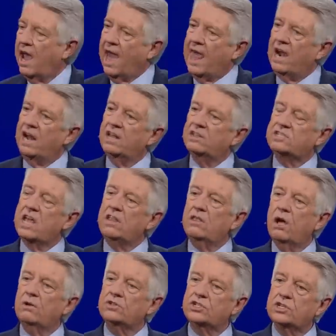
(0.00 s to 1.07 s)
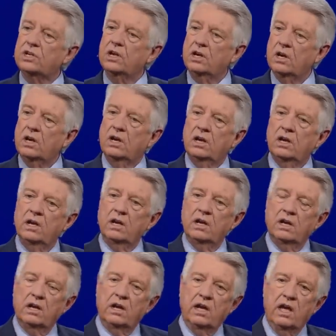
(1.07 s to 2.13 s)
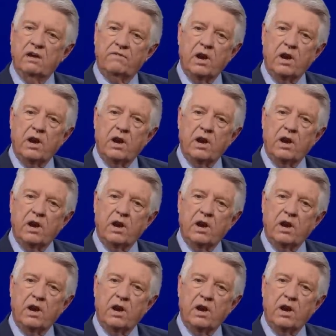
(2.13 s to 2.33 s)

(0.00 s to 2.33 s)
And it is in those, in